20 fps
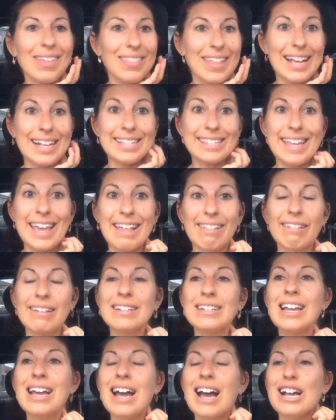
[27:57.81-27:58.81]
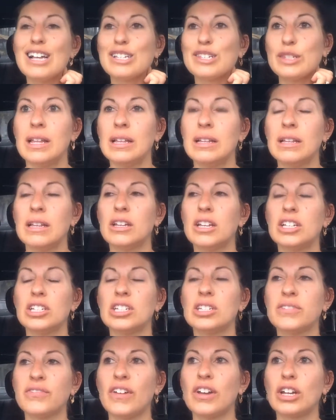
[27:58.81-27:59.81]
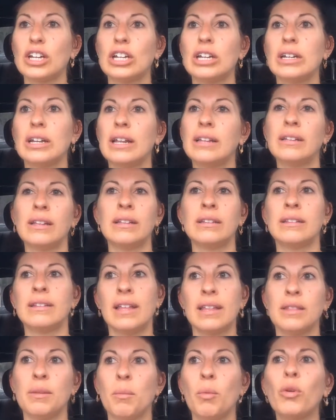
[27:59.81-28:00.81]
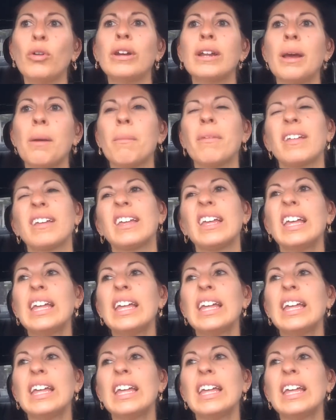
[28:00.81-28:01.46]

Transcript: thanks, Caitlin. And it just felt good. And then in the morning, I'm like,